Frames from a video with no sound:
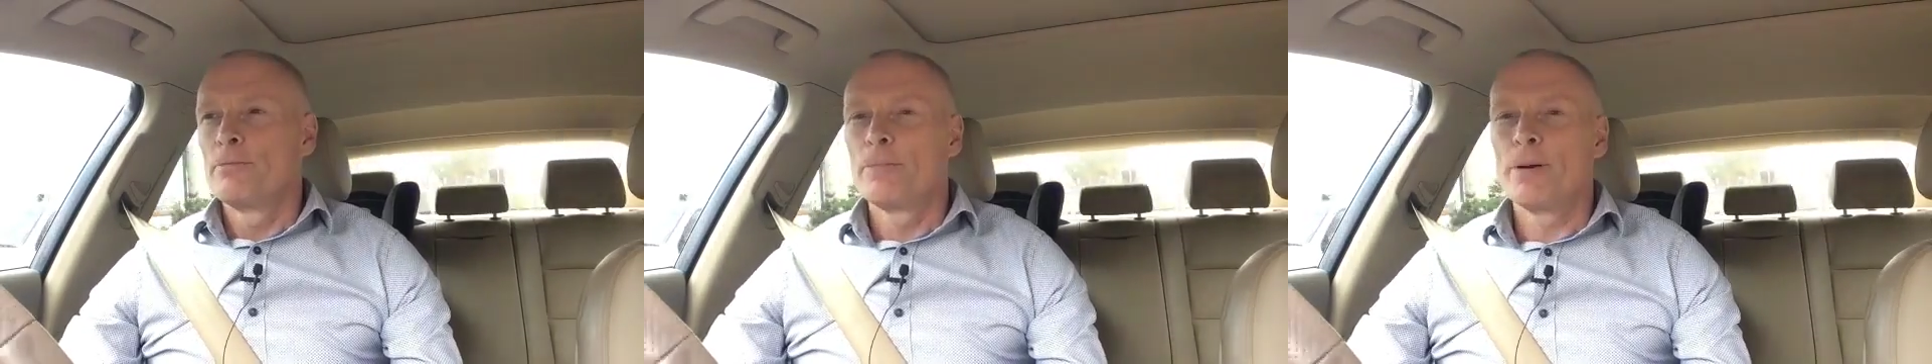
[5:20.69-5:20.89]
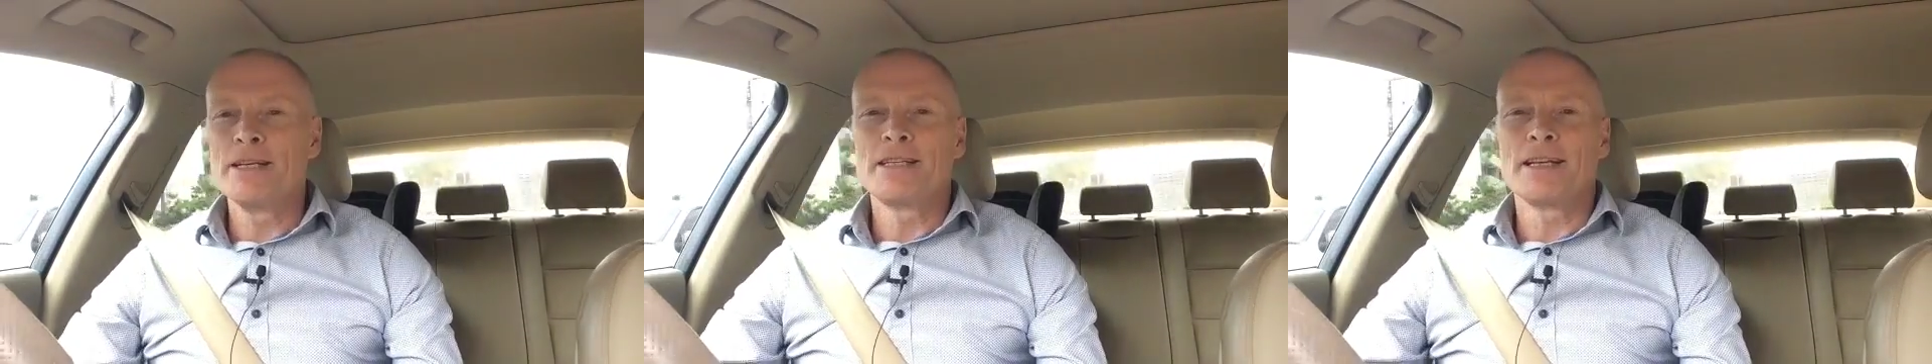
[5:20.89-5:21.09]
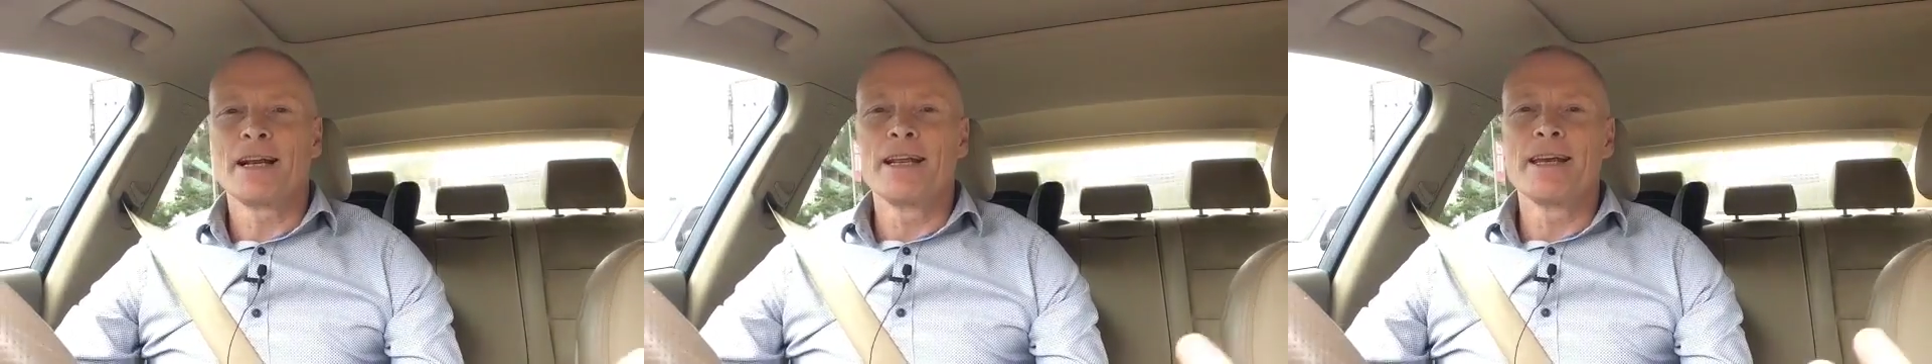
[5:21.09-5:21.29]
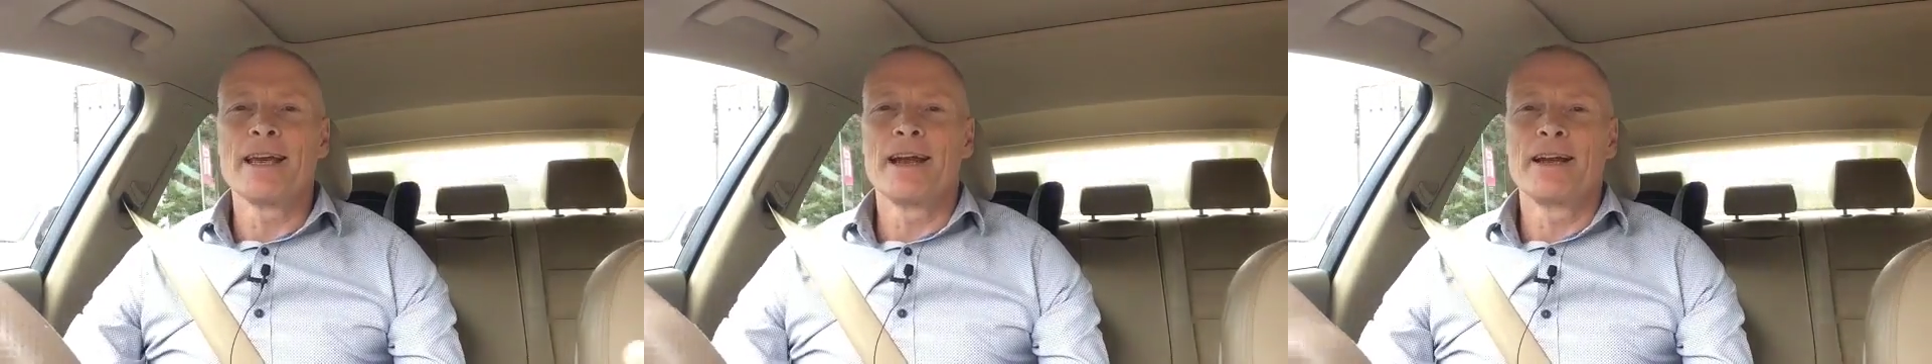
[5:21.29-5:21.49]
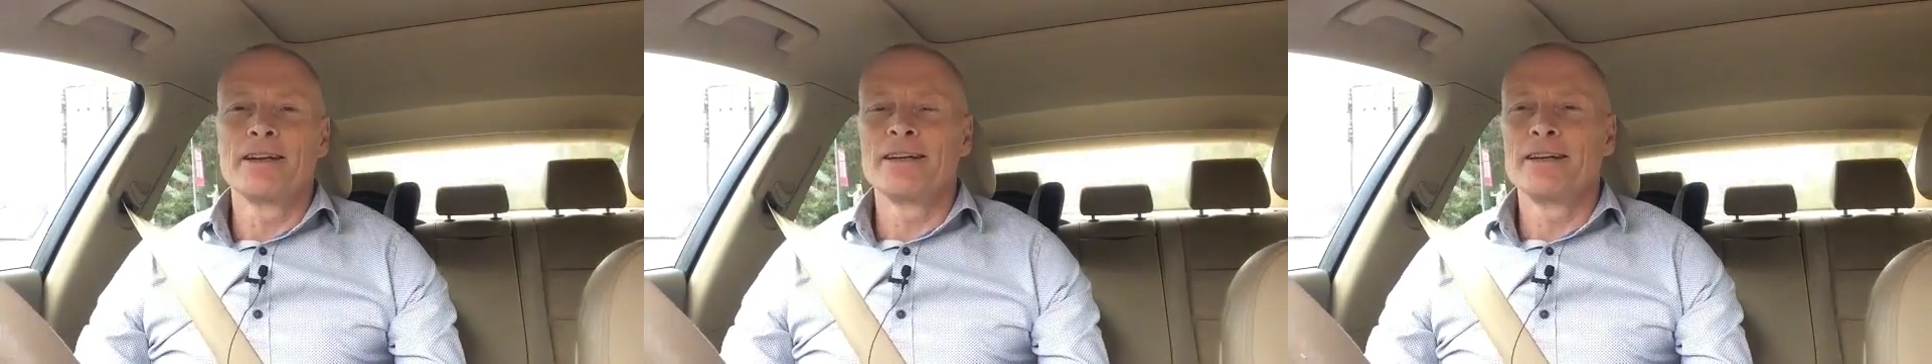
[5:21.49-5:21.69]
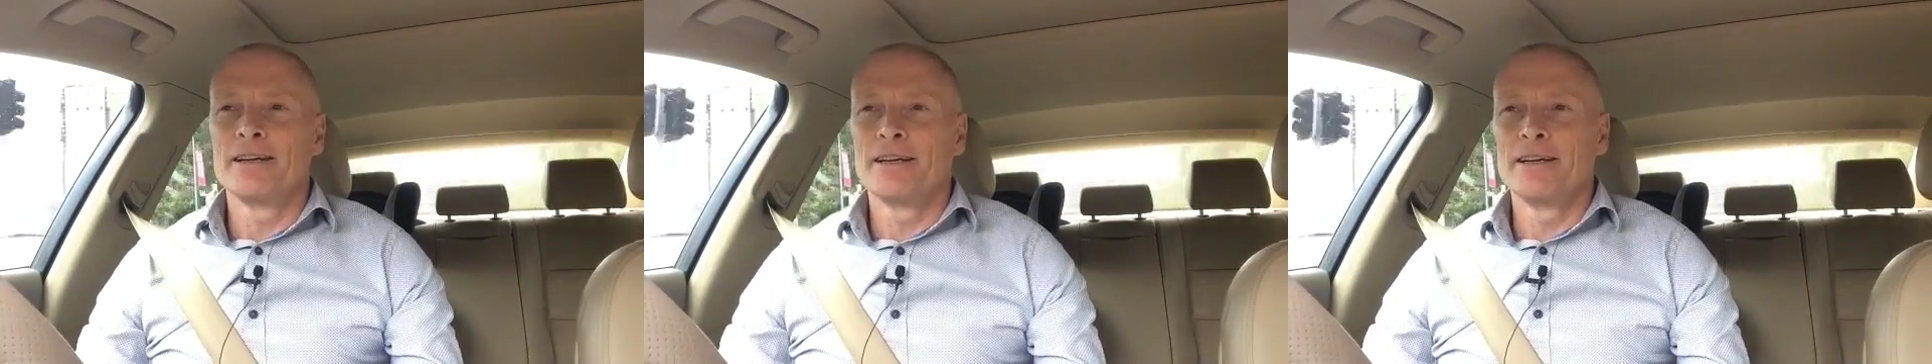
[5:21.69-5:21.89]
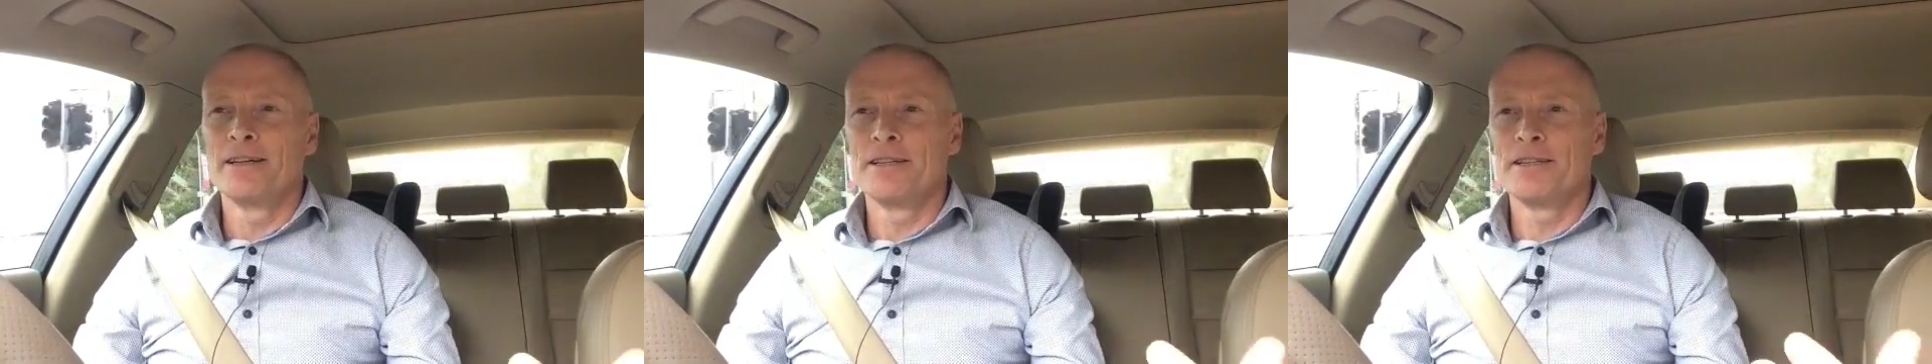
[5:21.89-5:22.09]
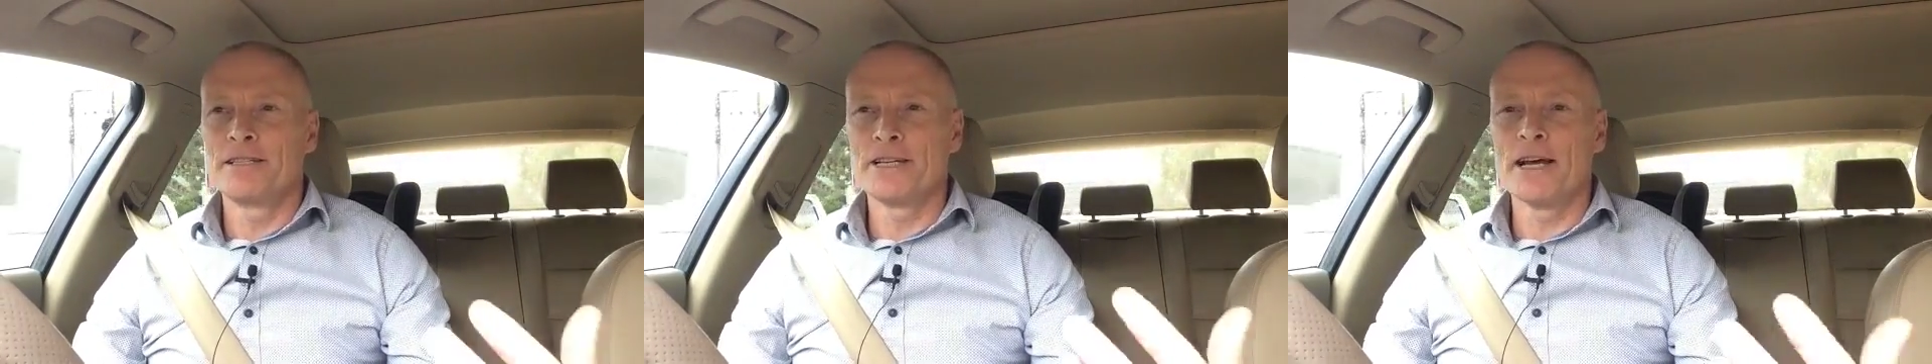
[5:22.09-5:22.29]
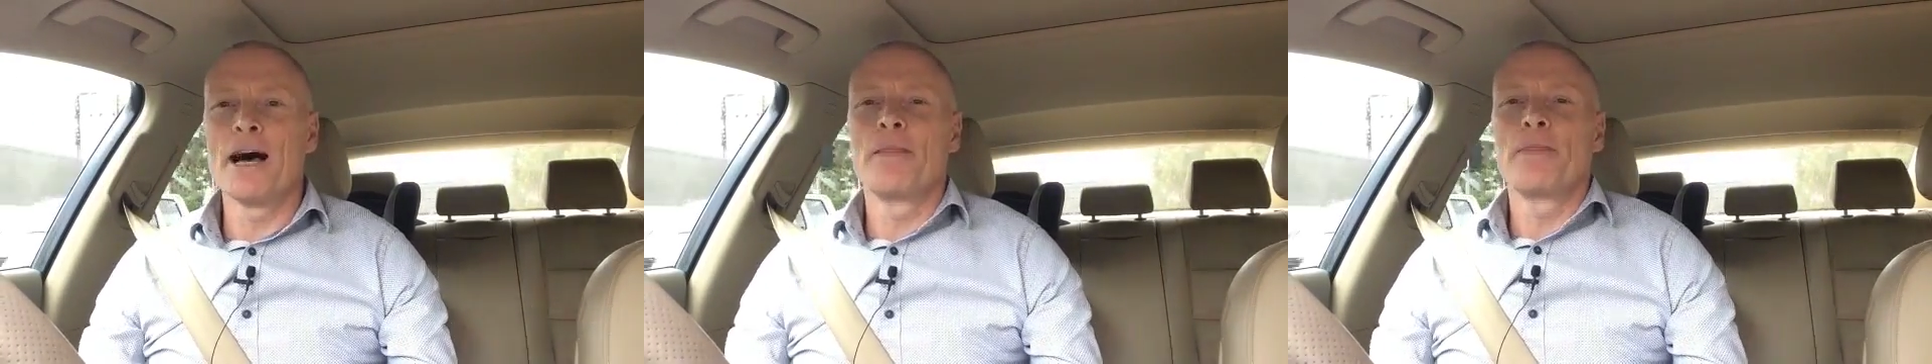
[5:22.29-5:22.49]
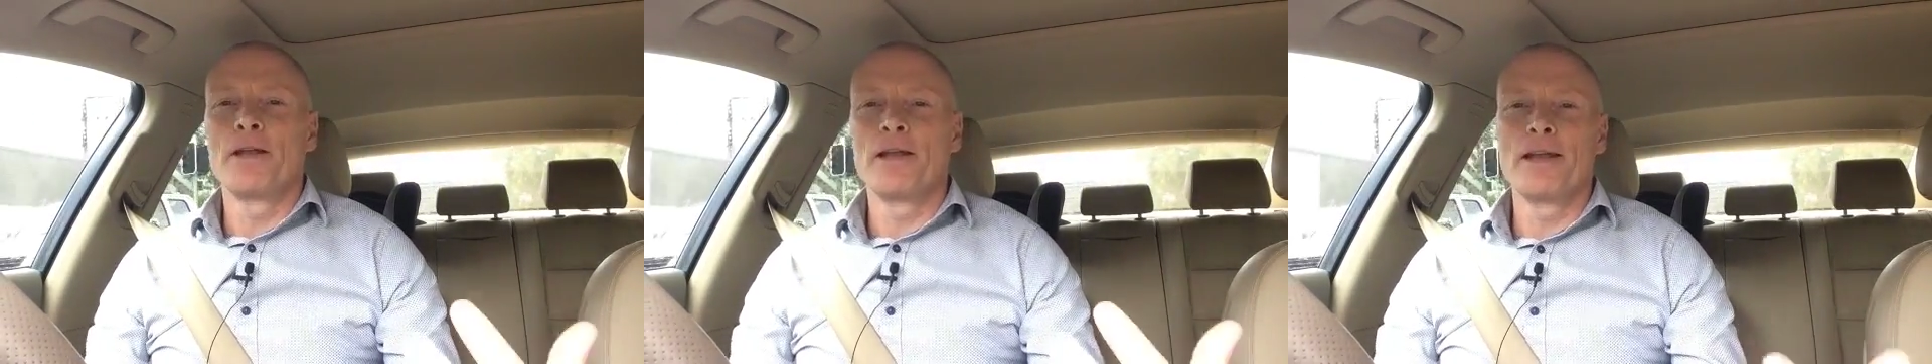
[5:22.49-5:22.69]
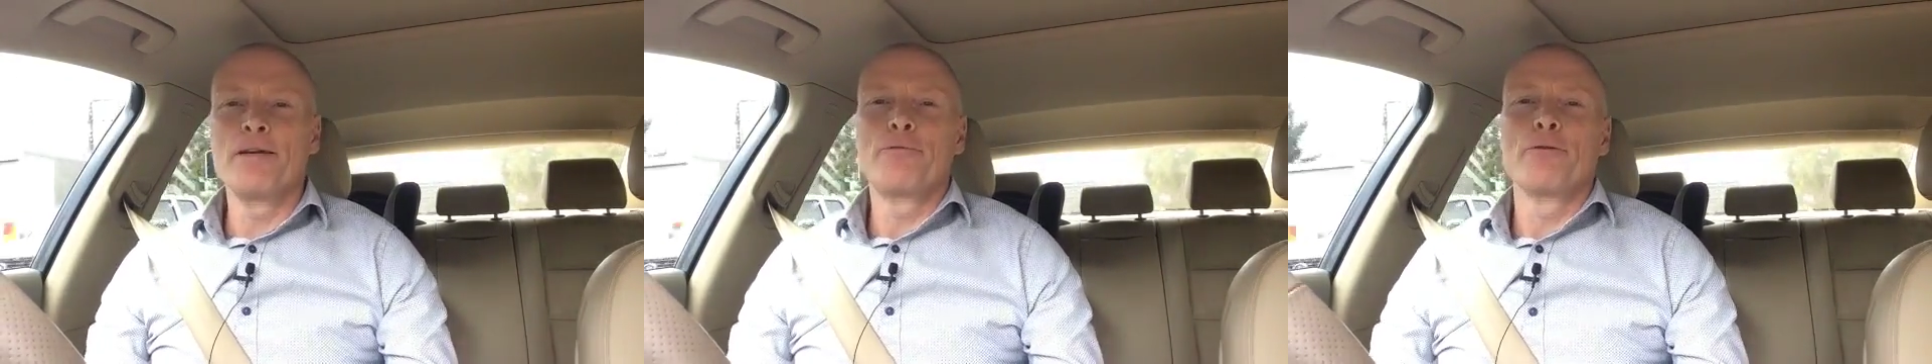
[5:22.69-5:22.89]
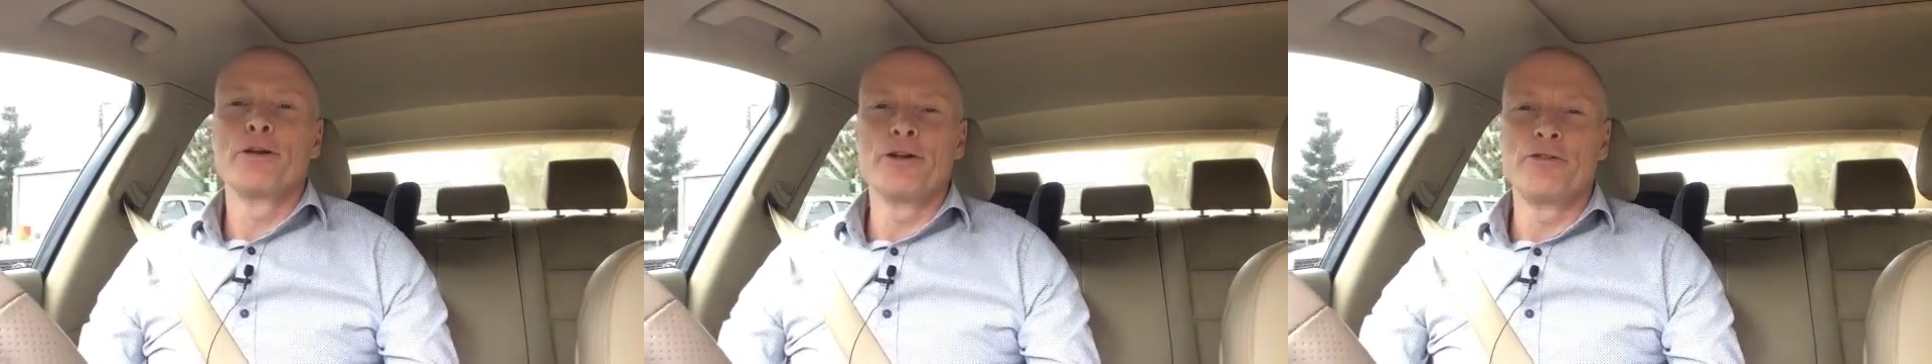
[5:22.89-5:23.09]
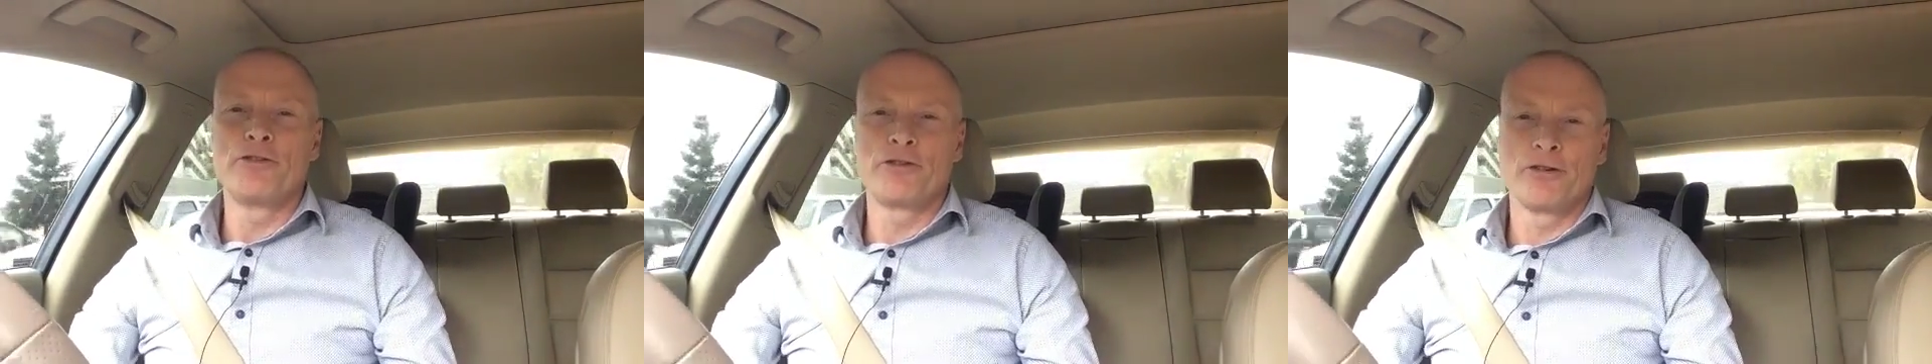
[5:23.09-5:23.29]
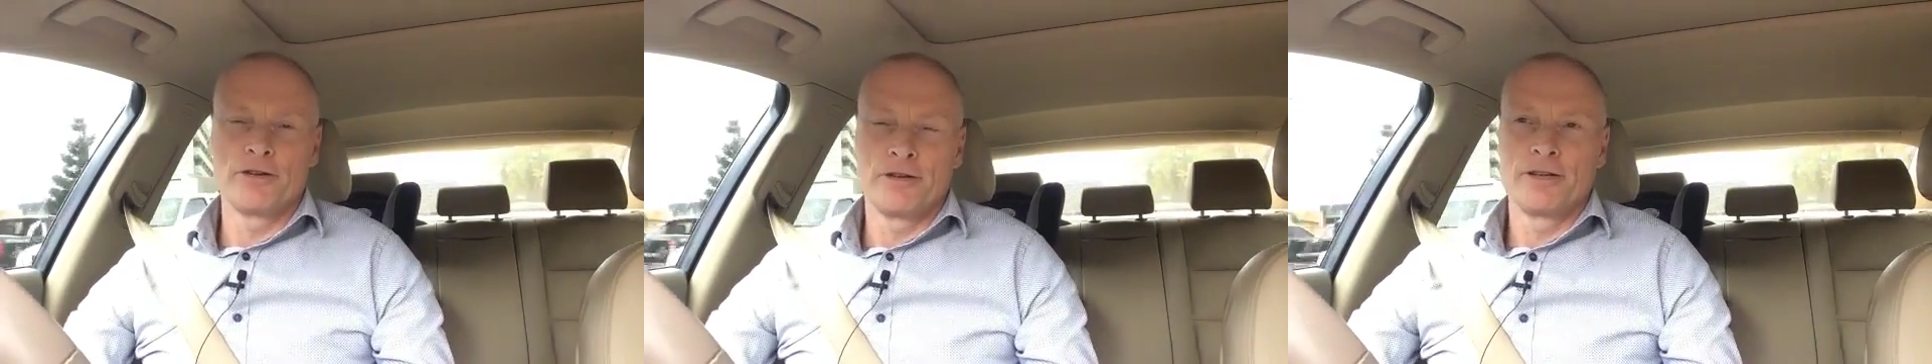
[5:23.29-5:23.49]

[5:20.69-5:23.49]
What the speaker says: basically get it, start the leverage